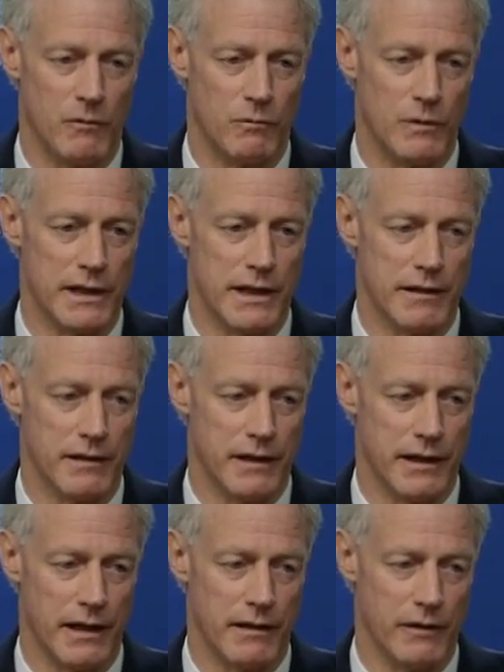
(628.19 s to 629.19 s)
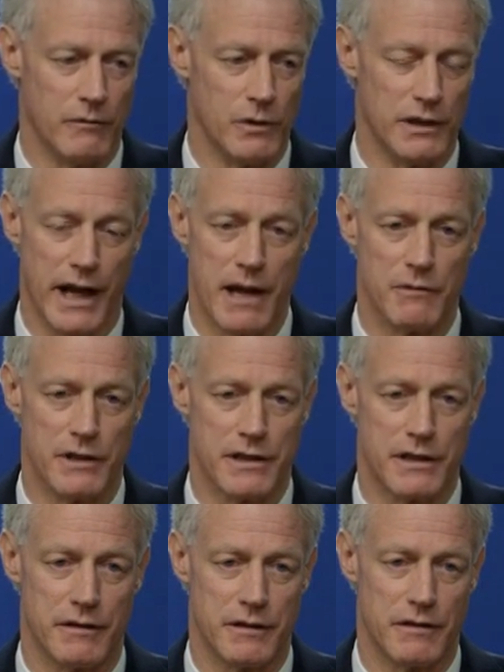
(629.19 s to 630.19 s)
really will enable
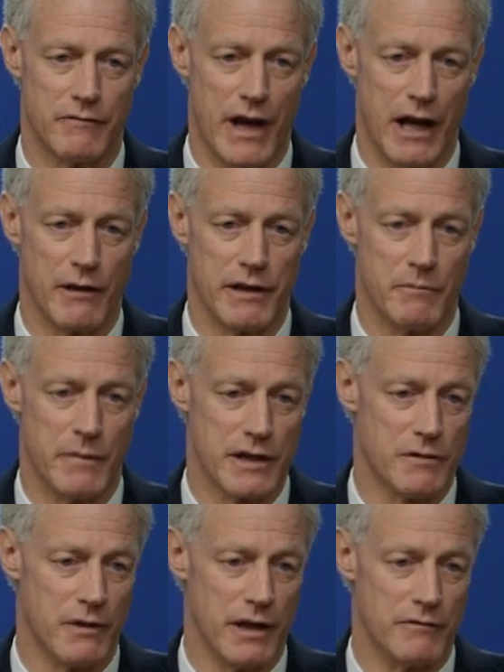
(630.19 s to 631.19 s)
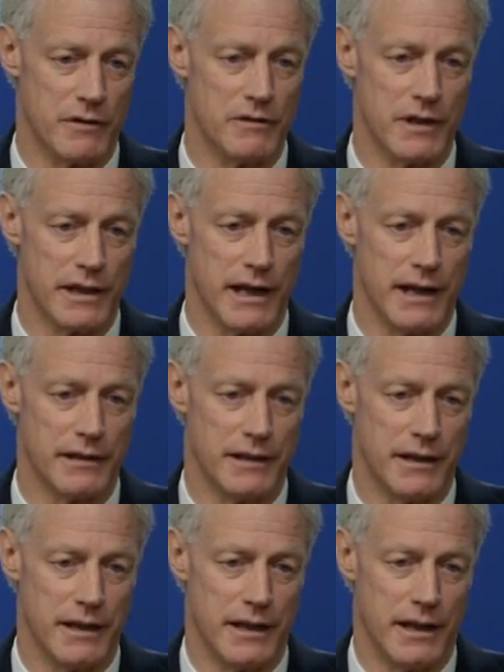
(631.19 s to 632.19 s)
us to evaluate the best way of doing that.
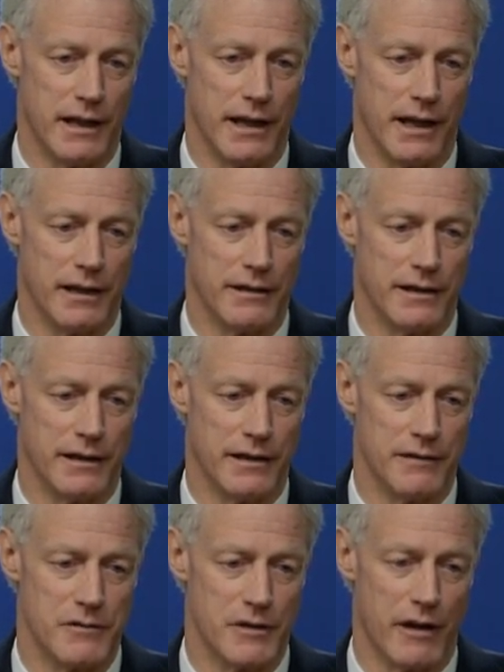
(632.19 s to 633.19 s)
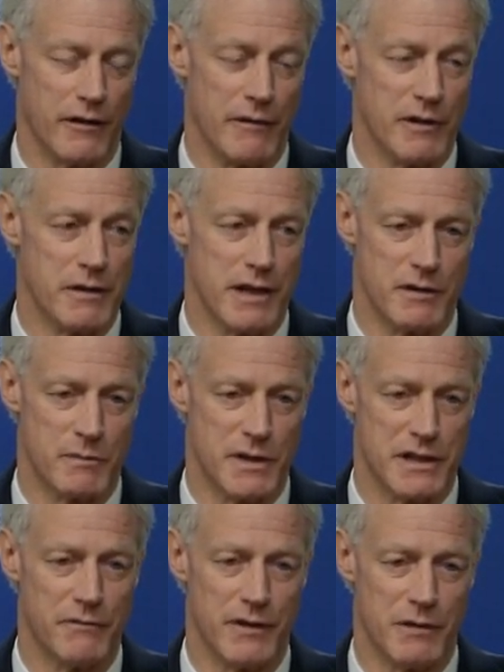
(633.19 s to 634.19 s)
And so I don't have anything
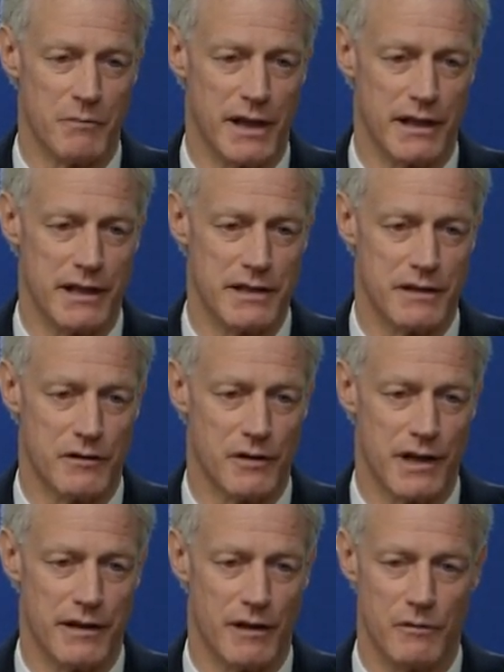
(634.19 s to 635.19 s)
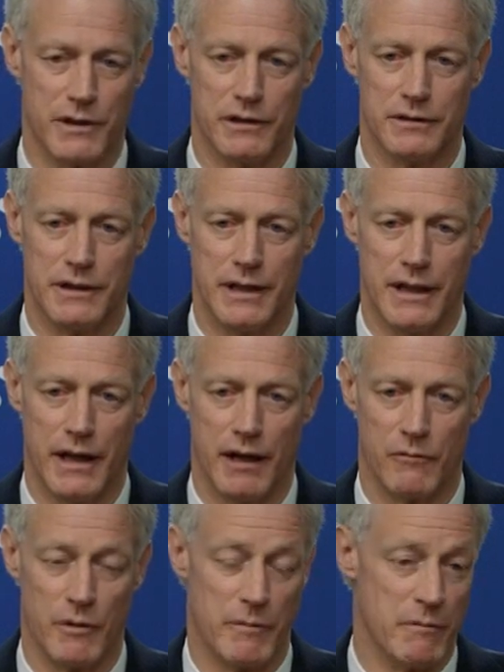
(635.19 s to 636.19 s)
specific, but it is a trend that we'll
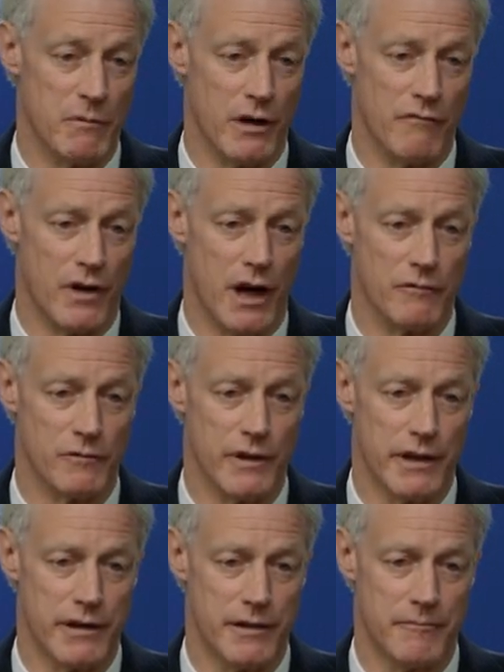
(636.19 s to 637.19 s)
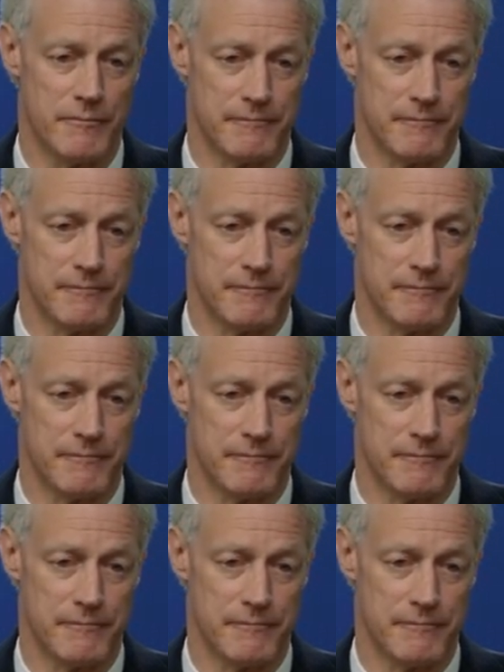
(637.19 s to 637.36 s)
be more involved with.